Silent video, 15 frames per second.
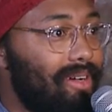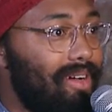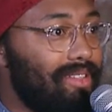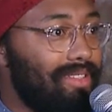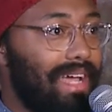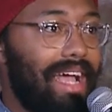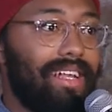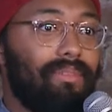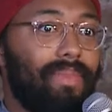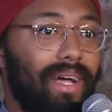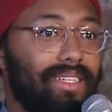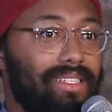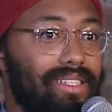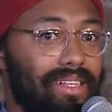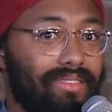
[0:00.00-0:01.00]

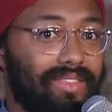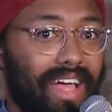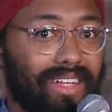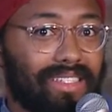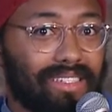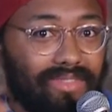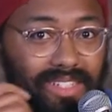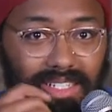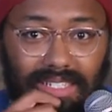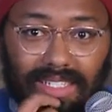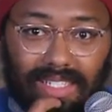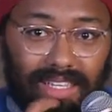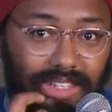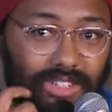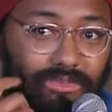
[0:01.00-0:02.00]
dynamite set of activities
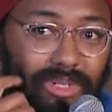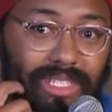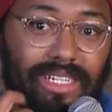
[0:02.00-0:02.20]
that you put